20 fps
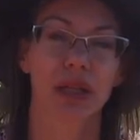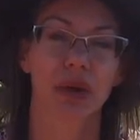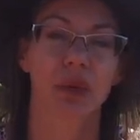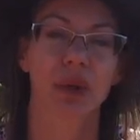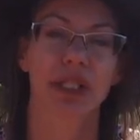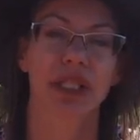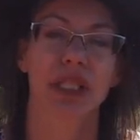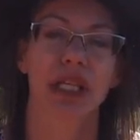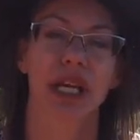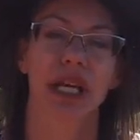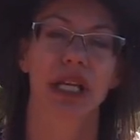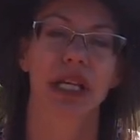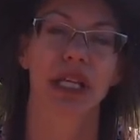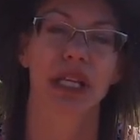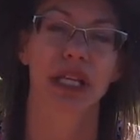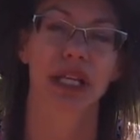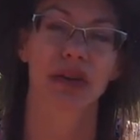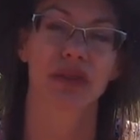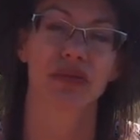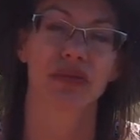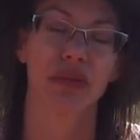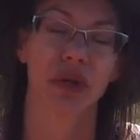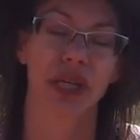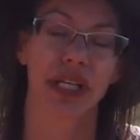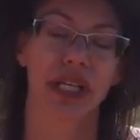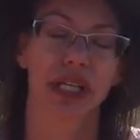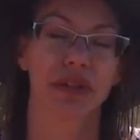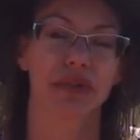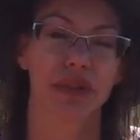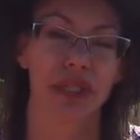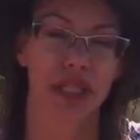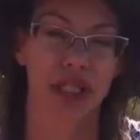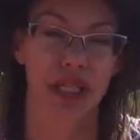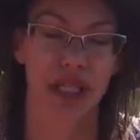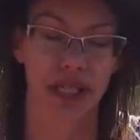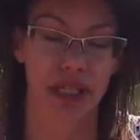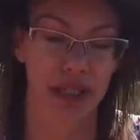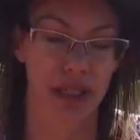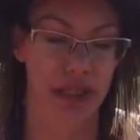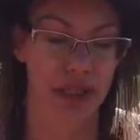There wasn't anything for gifted
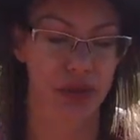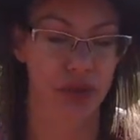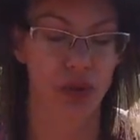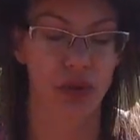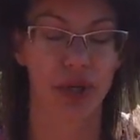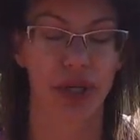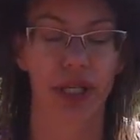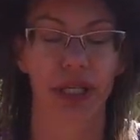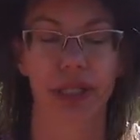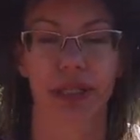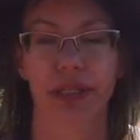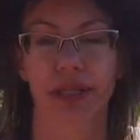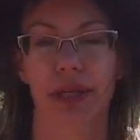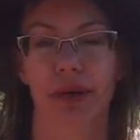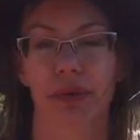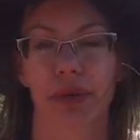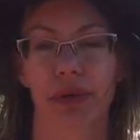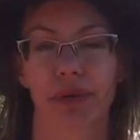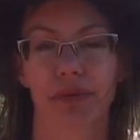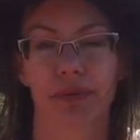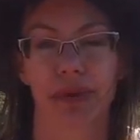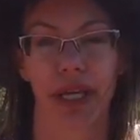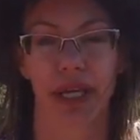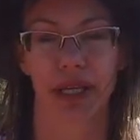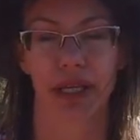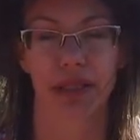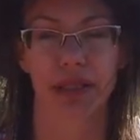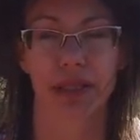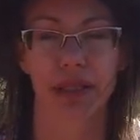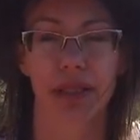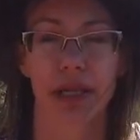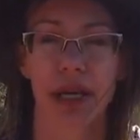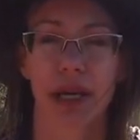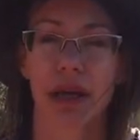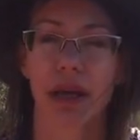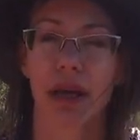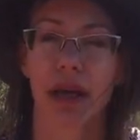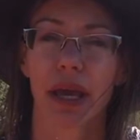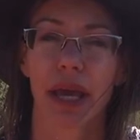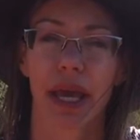kids or kids that were advanced.
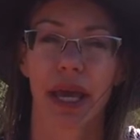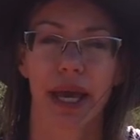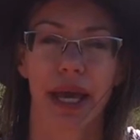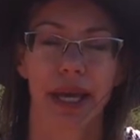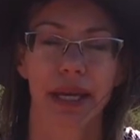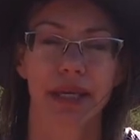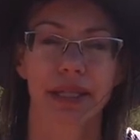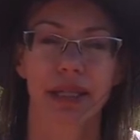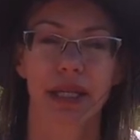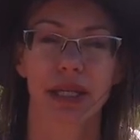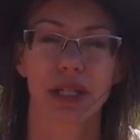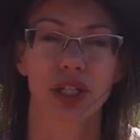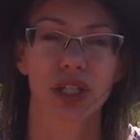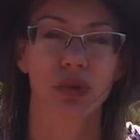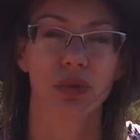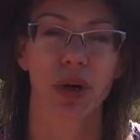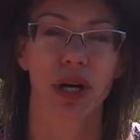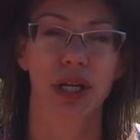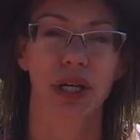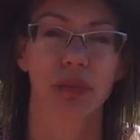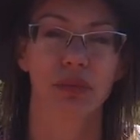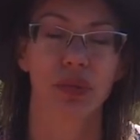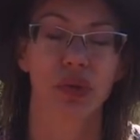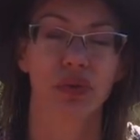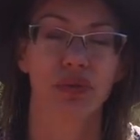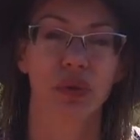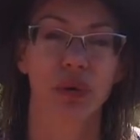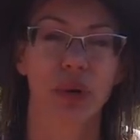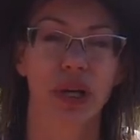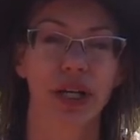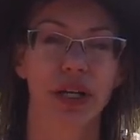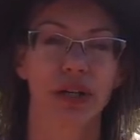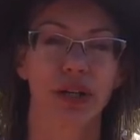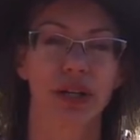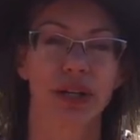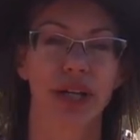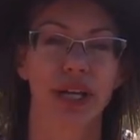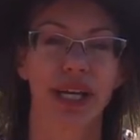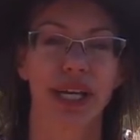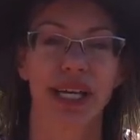And she wanted to move
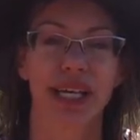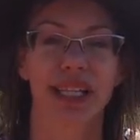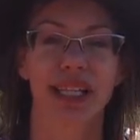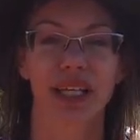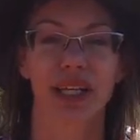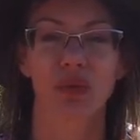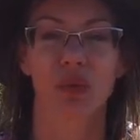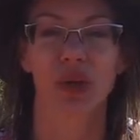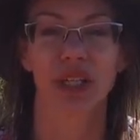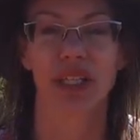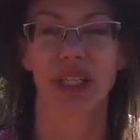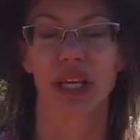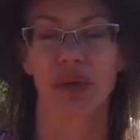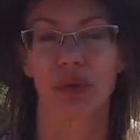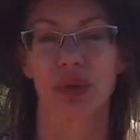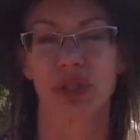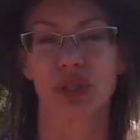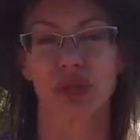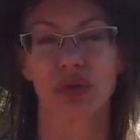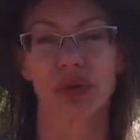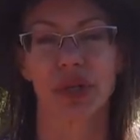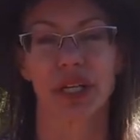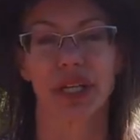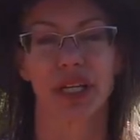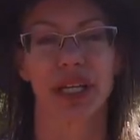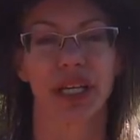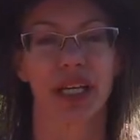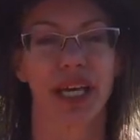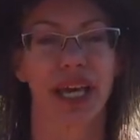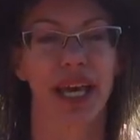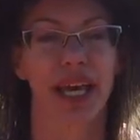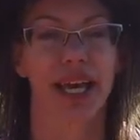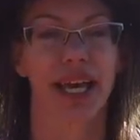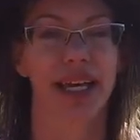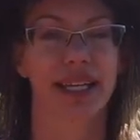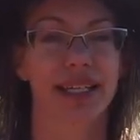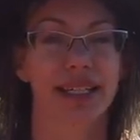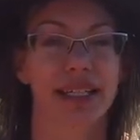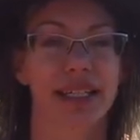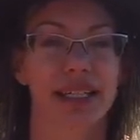quicker than what they were doing
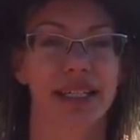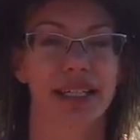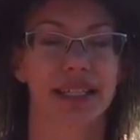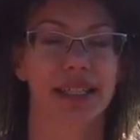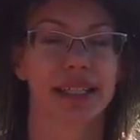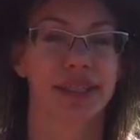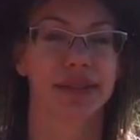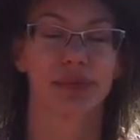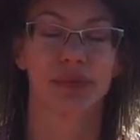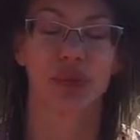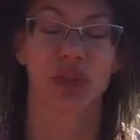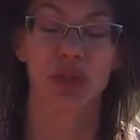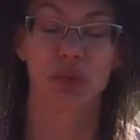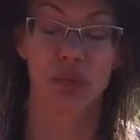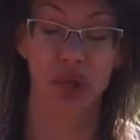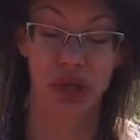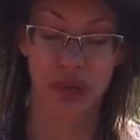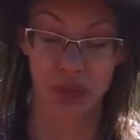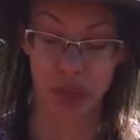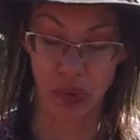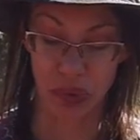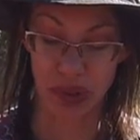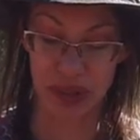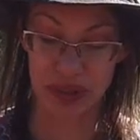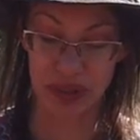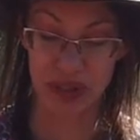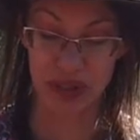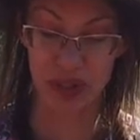and was pretty bored.